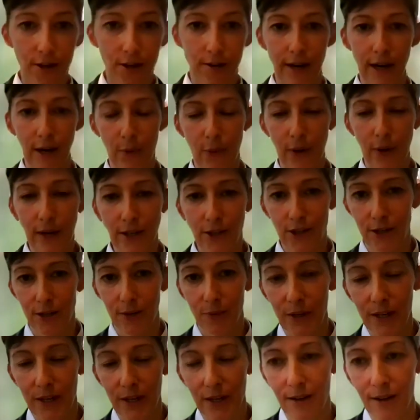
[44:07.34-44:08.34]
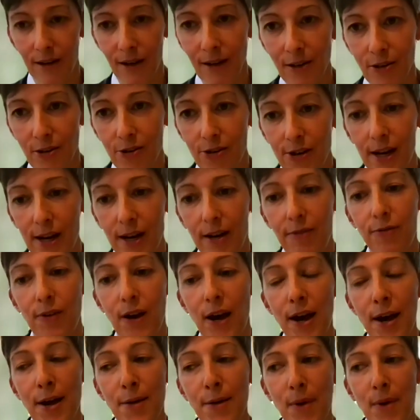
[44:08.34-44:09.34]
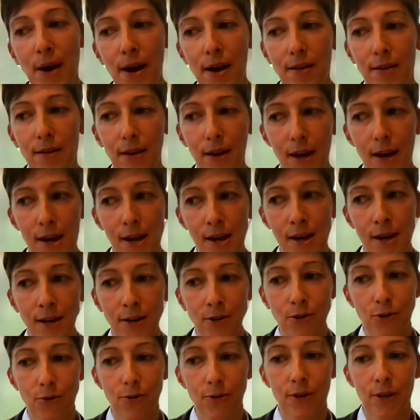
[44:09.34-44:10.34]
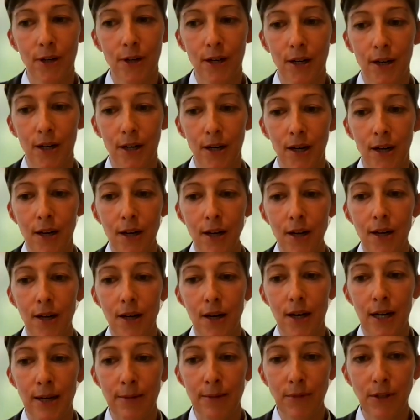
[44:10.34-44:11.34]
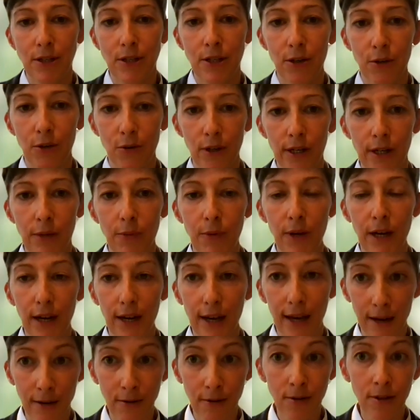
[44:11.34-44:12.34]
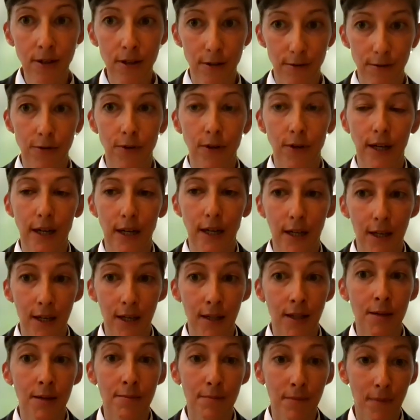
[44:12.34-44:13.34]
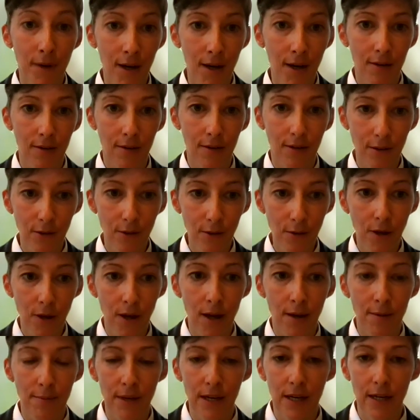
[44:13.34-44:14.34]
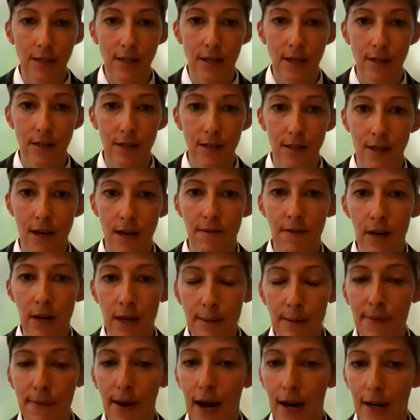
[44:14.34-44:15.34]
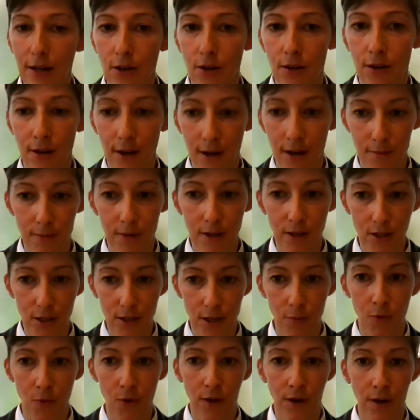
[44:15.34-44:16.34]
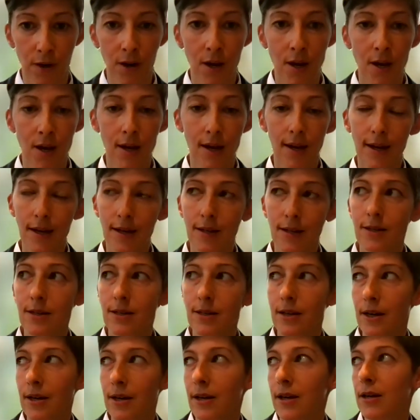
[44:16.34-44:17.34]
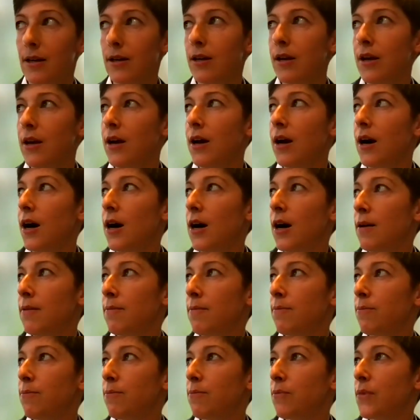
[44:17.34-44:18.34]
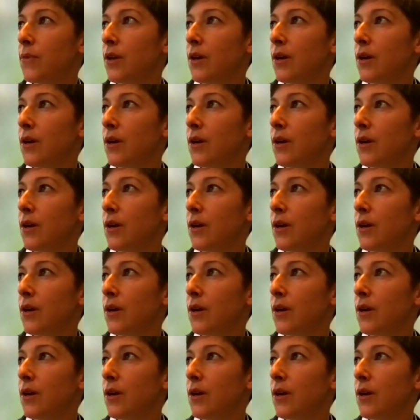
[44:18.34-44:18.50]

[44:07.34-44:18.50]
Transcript: a great question. We did not stratify by the age or um, seniority. We accounted for it in the model um, because that does have an impact on how much someone is cited. Um,